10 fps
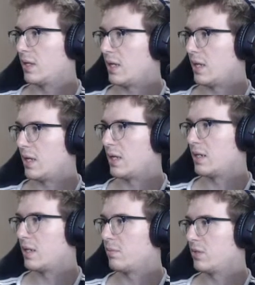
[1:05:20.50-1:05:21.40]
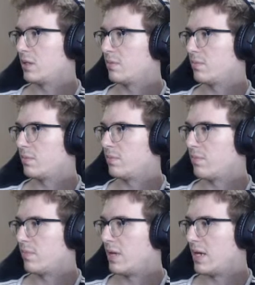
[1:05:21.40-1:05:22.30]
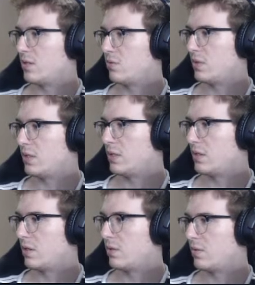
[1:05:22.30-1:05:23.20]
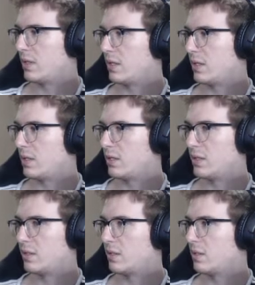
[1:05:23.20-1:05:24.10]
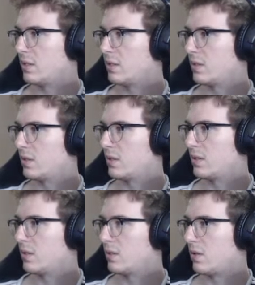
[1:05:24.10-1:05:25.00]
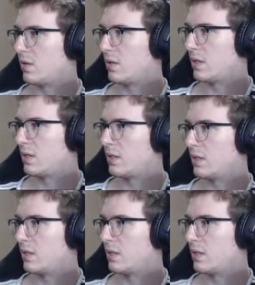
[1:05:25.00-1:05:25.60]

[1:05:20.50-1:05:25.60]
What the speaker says: And I'm going to manually go in on it.